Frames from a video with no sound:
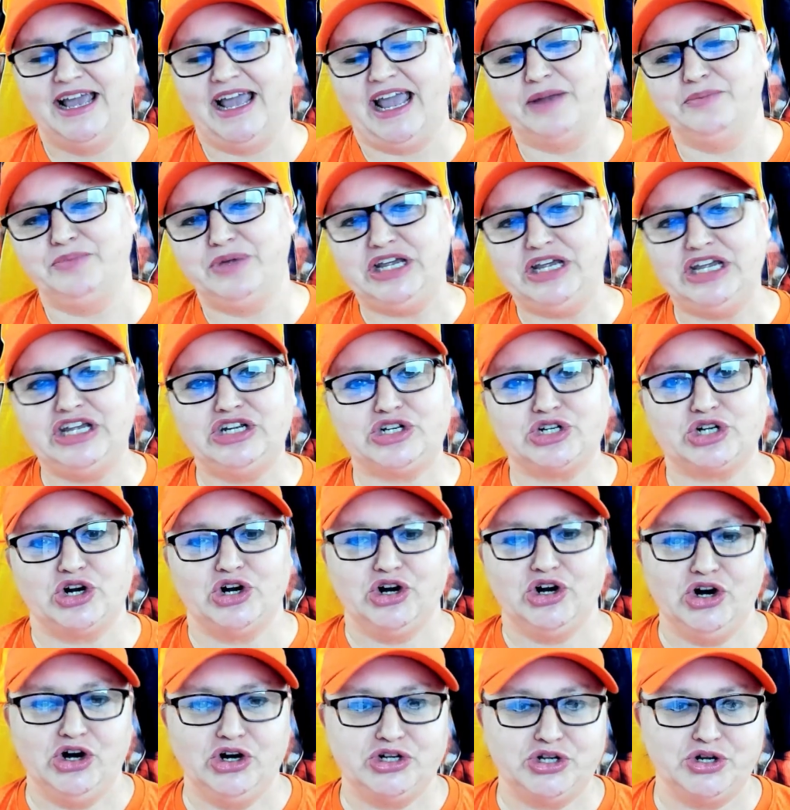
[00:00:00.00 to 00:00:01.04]
And be
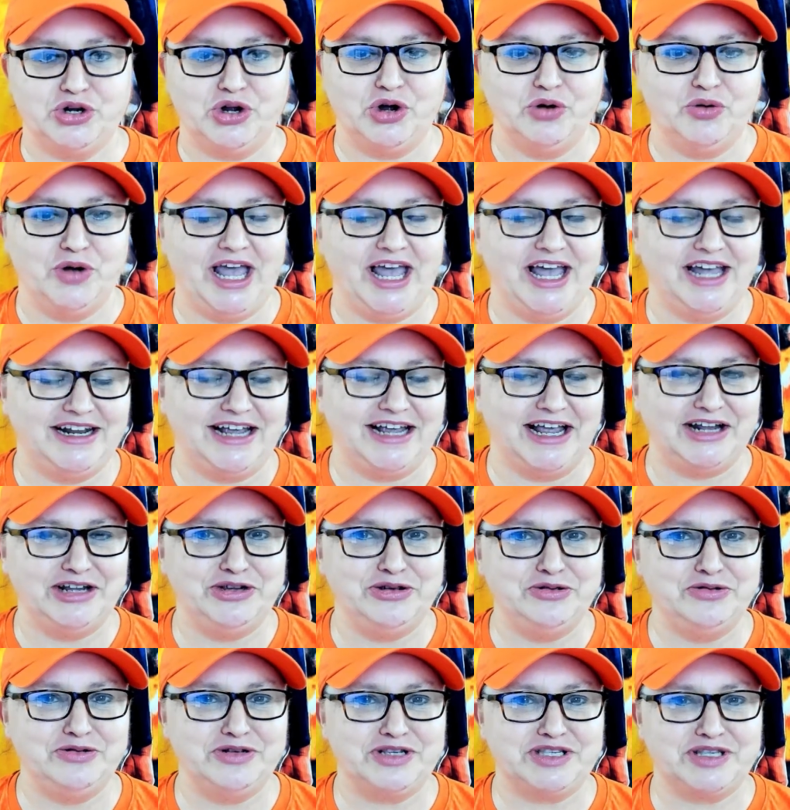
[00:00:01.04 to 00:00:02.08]
sure to go ahead and
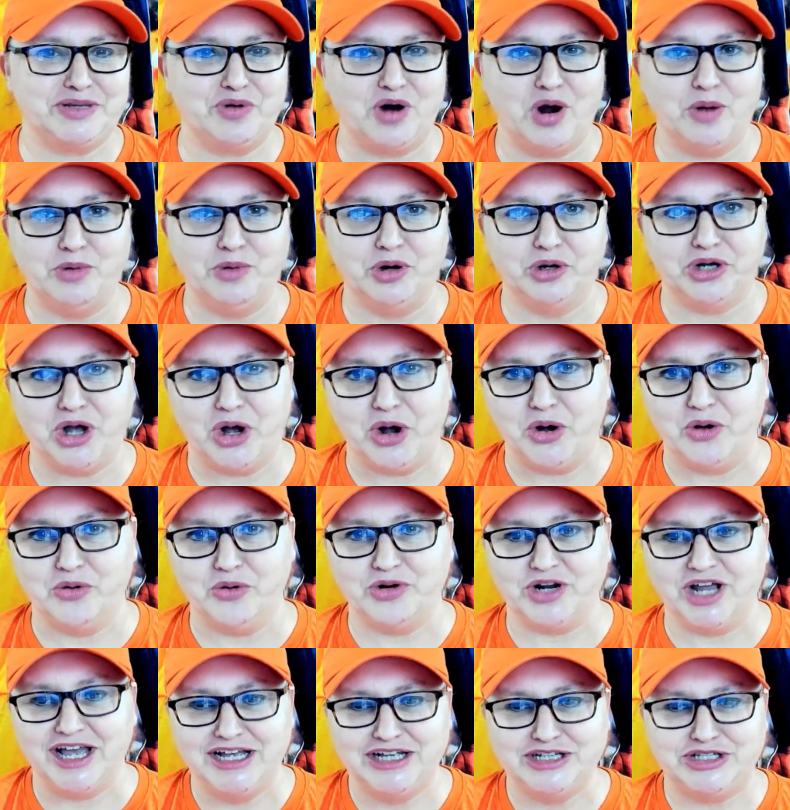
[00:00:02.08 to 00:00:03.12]
use the promo
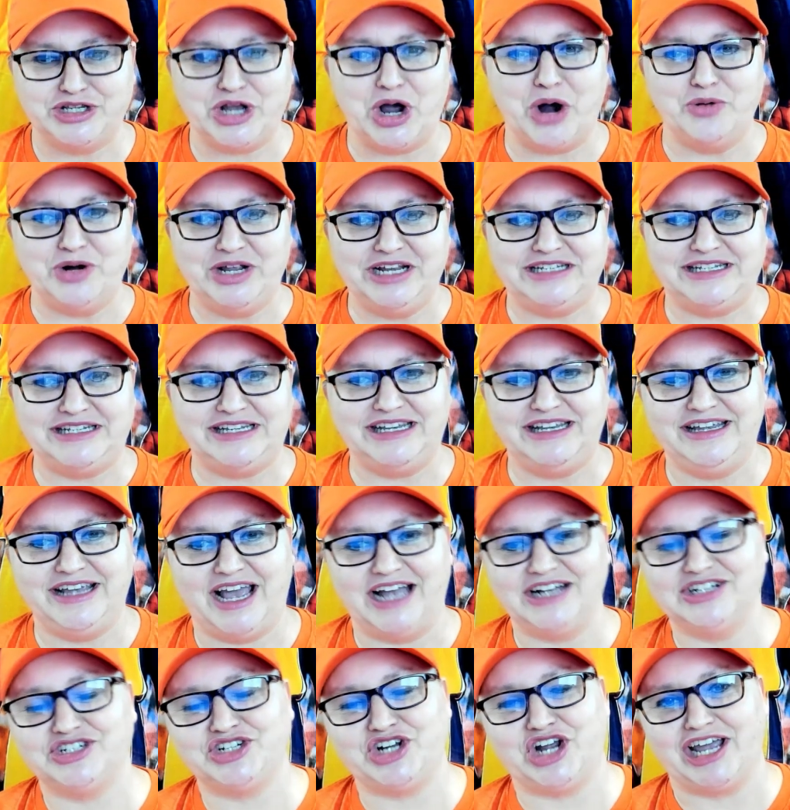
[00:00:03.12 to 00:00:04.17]
code TONYT
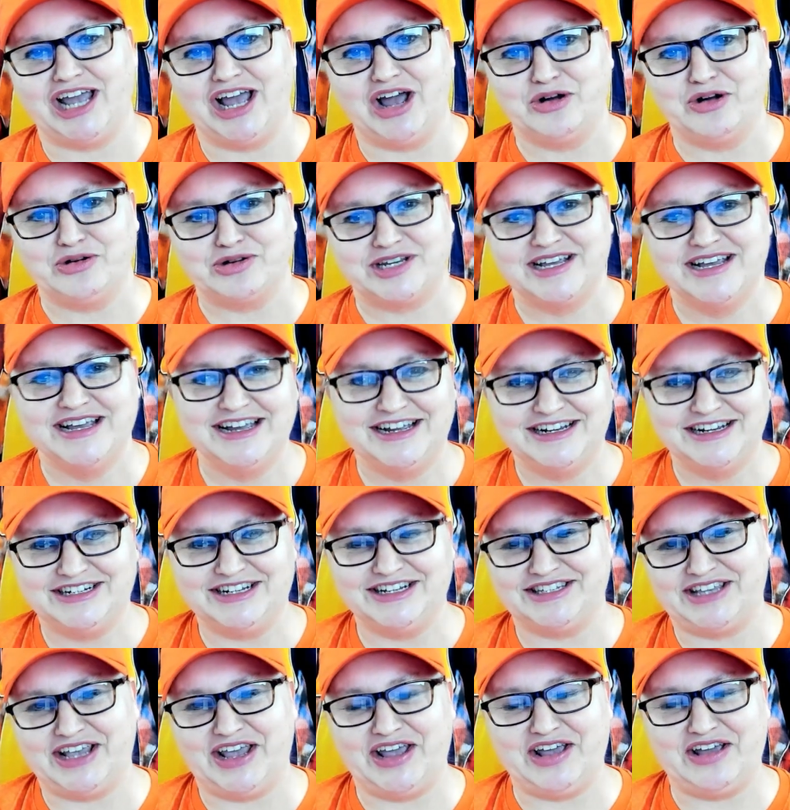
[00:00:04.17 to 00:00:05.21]
at checkout to
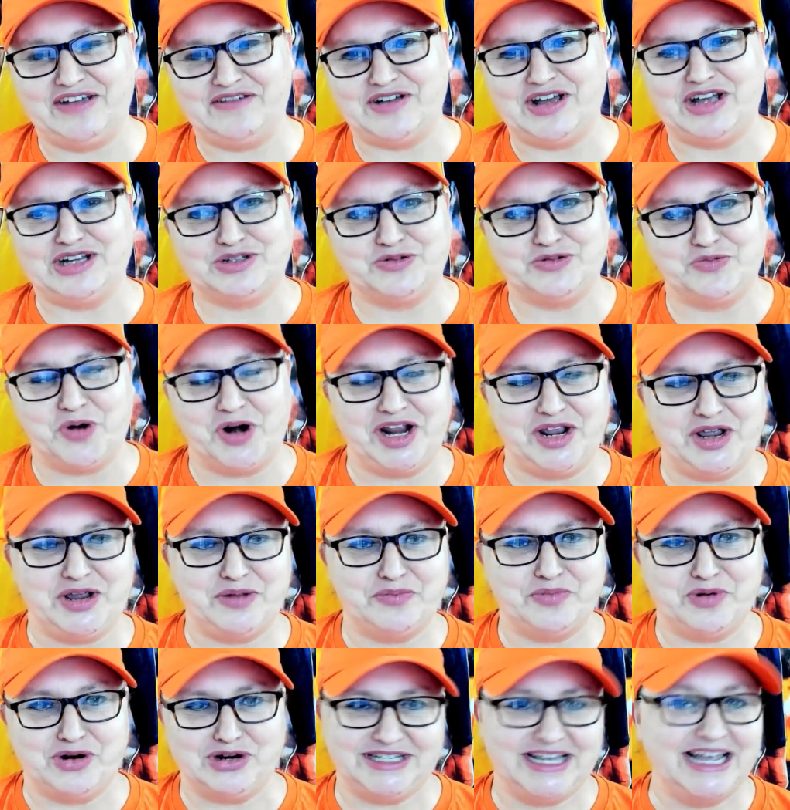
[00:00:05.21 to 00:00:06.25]
save
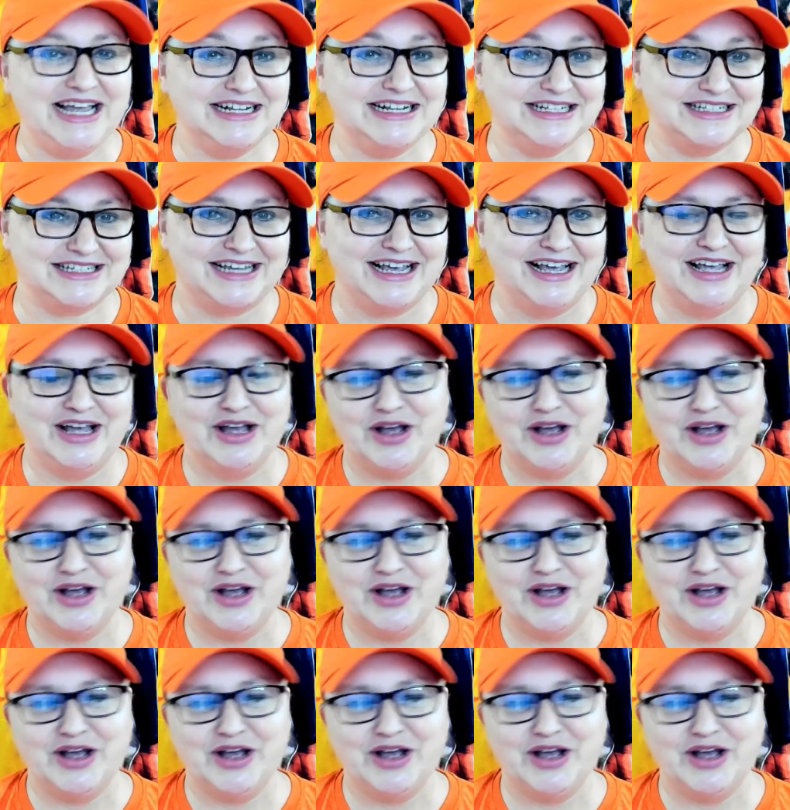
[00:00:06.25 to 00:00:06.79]
20%.